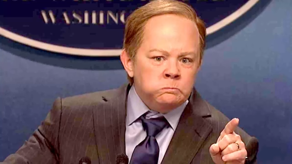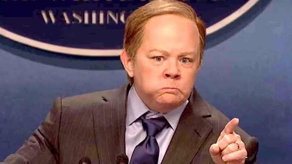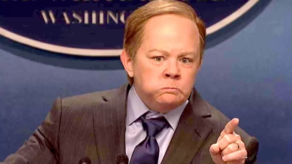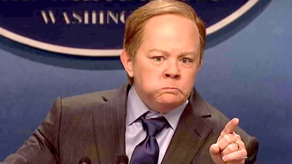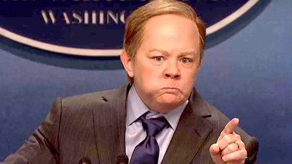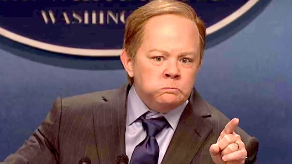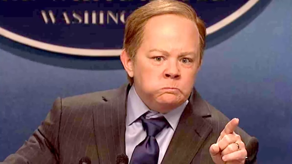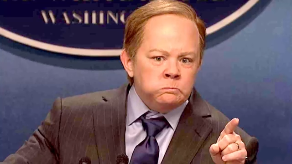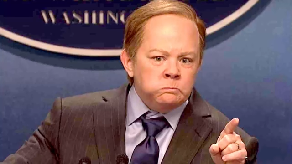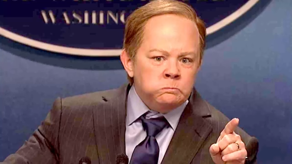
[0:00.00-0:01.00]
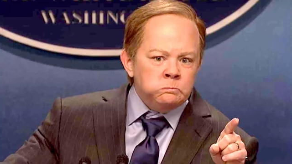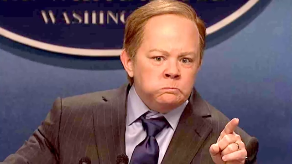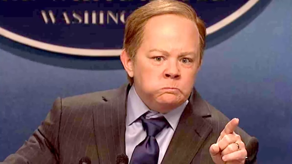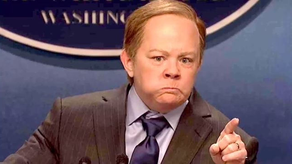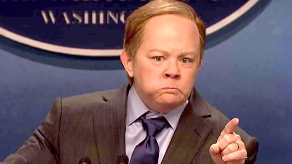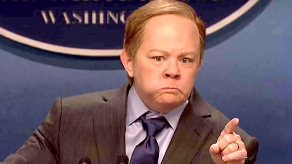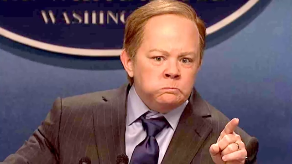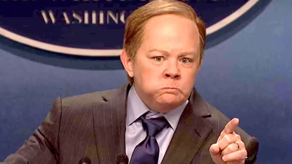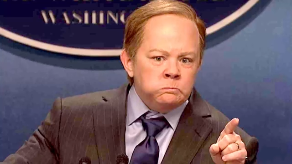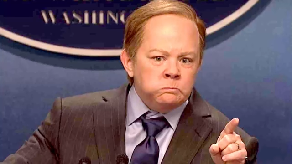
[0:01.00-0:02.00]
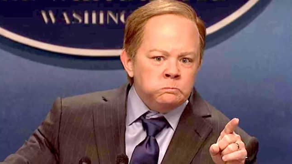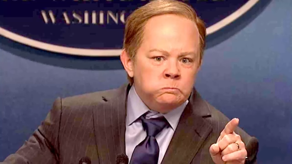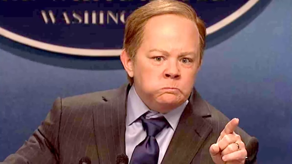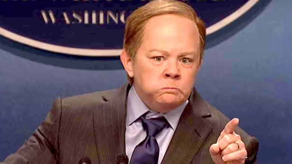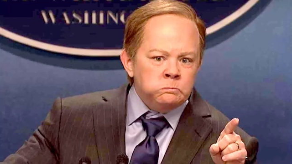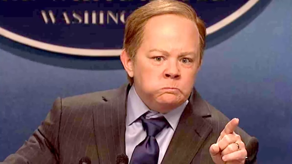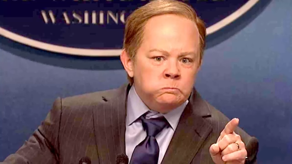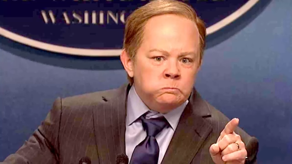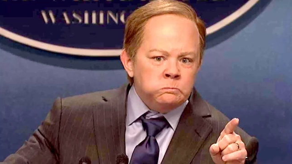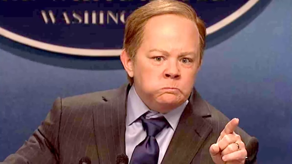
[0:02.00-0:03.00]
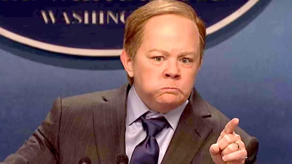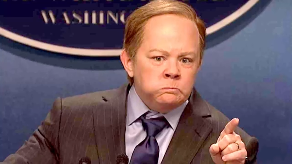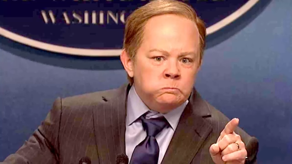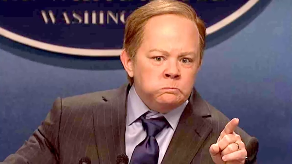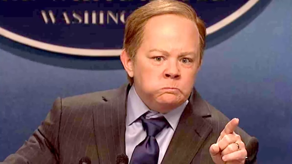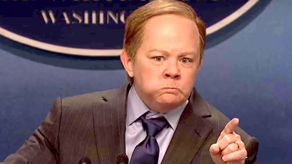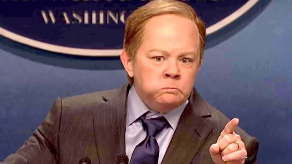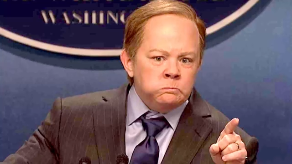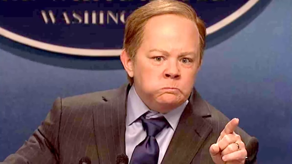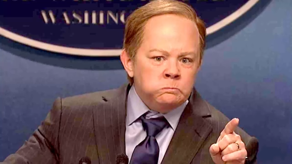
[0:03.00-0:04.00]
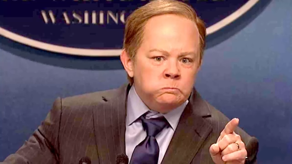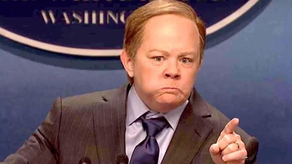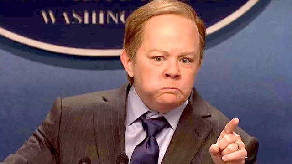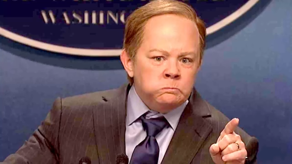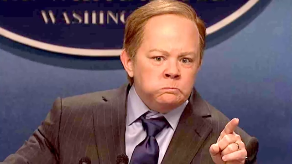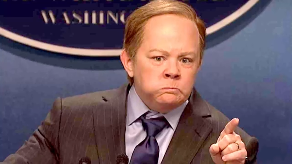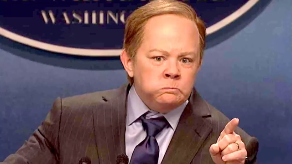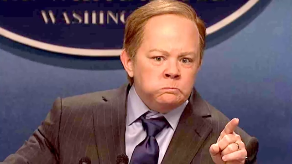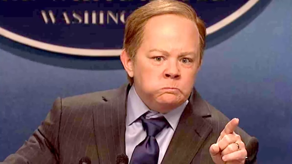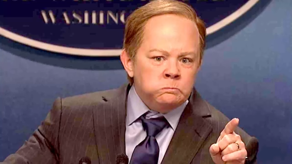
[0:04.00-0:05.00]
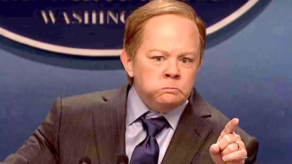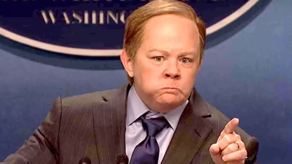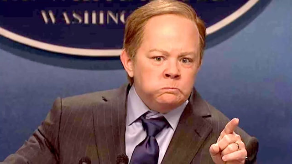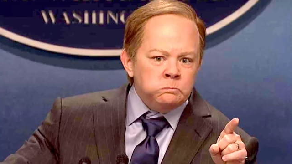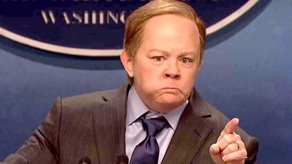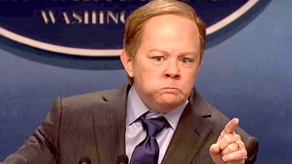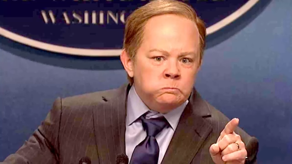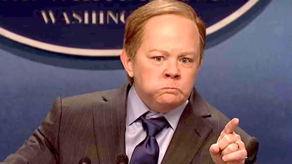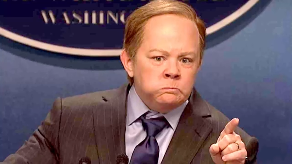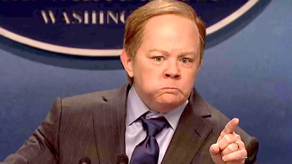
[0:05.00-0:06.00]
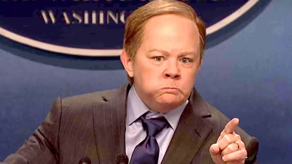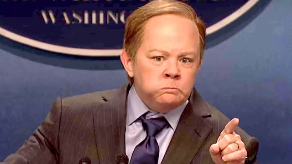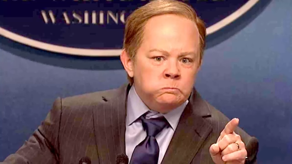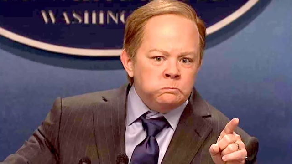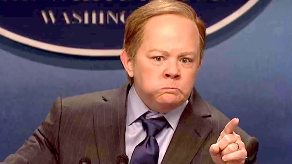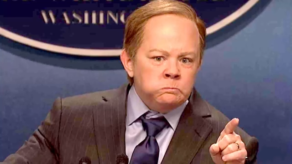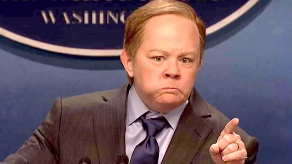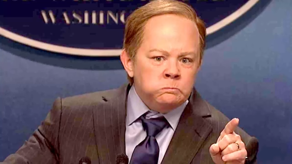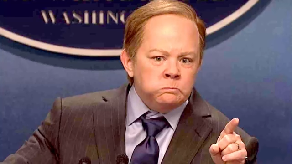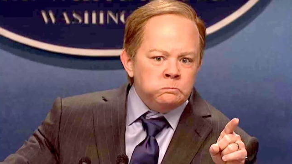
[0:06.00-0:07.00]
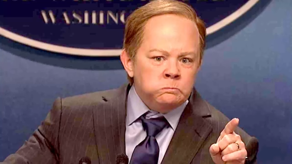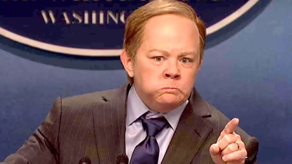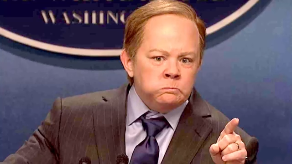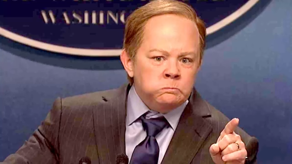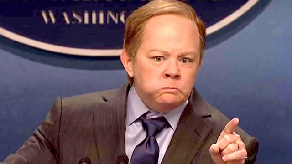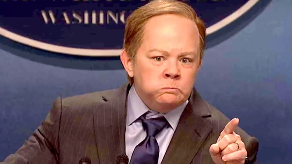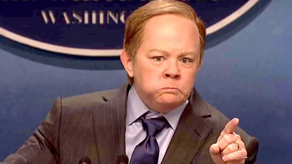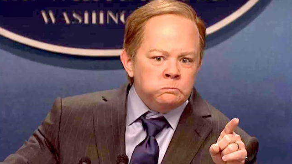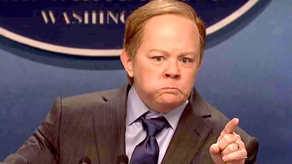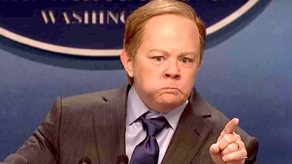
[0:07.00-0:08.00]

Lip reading: The face doesn't move, so there is nothing to read.